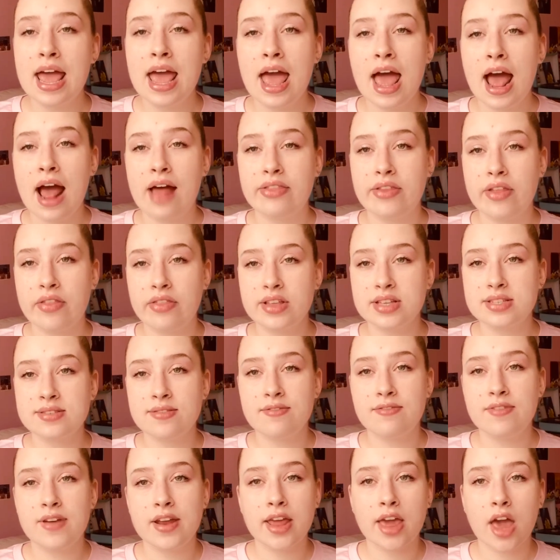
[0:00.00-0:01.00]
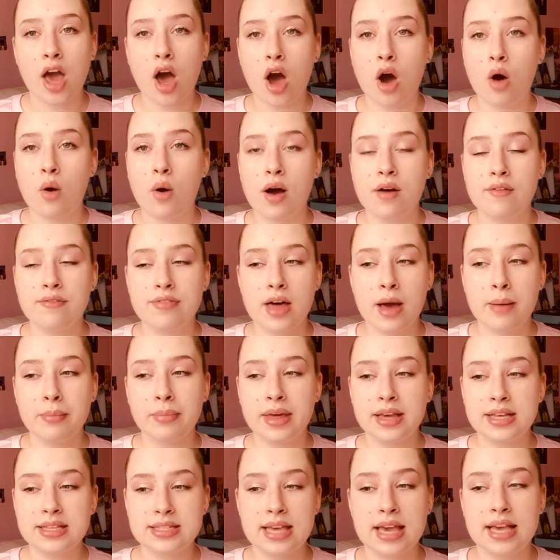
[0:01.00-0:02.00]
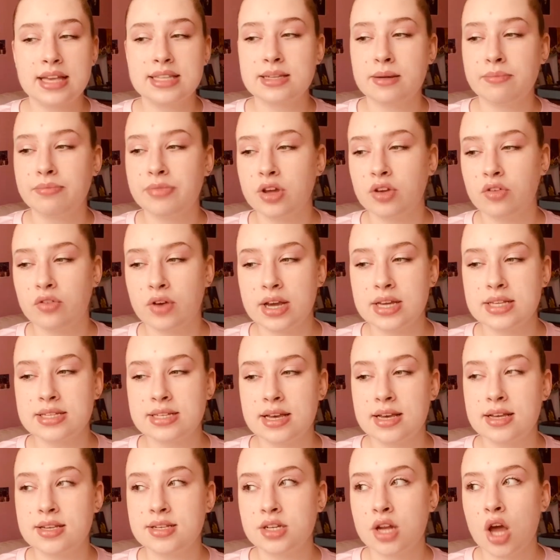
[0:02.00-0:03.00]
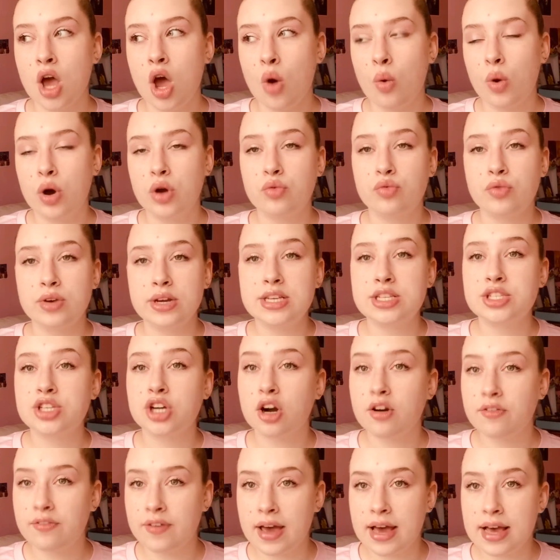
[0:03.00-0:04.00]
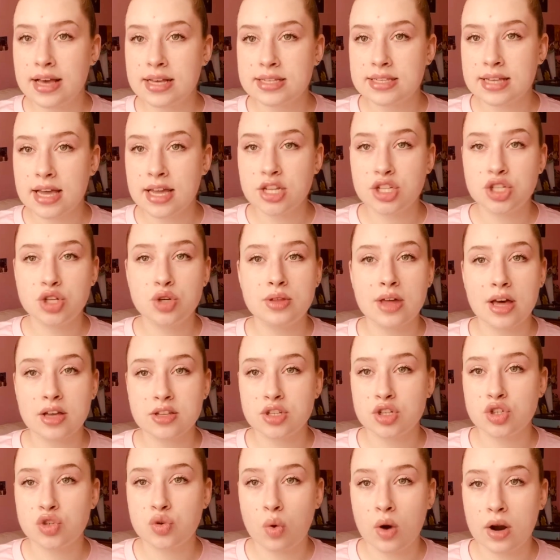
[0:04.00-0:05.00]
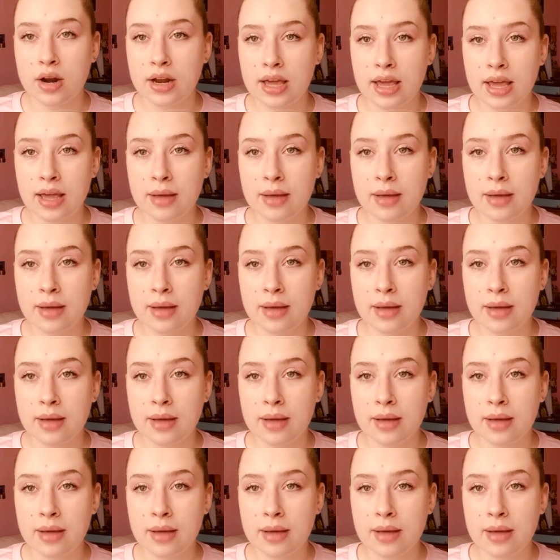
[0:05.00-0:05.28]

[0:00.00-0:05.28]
and then this video of them like saying something racist would resurface in 2020,